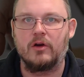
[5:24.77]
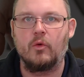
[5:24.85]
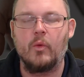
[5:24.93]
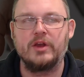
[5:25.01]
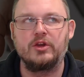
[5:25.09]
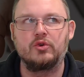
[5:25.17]

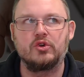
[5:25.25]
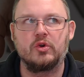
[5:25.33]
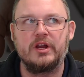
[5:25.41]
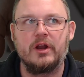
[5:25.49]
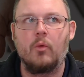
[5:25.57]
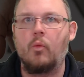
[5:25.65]
when you
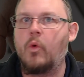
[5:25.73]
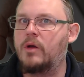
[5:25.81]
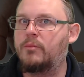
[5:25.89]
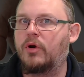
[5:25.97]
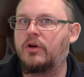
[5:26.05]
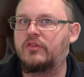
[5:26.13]
treat one
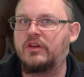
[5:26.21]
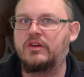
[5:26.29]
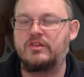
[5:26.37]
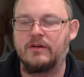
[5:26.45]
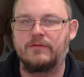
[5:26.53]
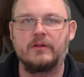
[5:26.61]
person
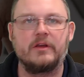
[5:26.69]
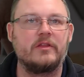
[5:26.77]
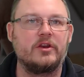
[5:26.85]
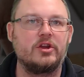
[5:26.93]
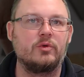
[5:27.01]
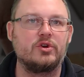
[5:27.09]
differently
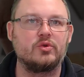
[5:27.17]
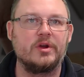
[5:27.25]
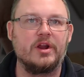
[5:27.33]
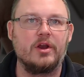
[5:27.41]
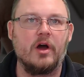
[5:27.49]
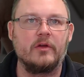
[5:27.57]
than you would treat
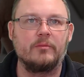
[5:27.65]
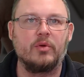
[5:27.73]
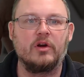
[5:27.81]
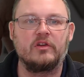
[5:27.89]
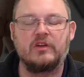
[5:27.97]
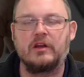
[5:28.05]
another
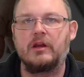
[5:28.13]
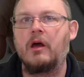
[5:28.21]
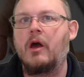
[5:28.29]
person,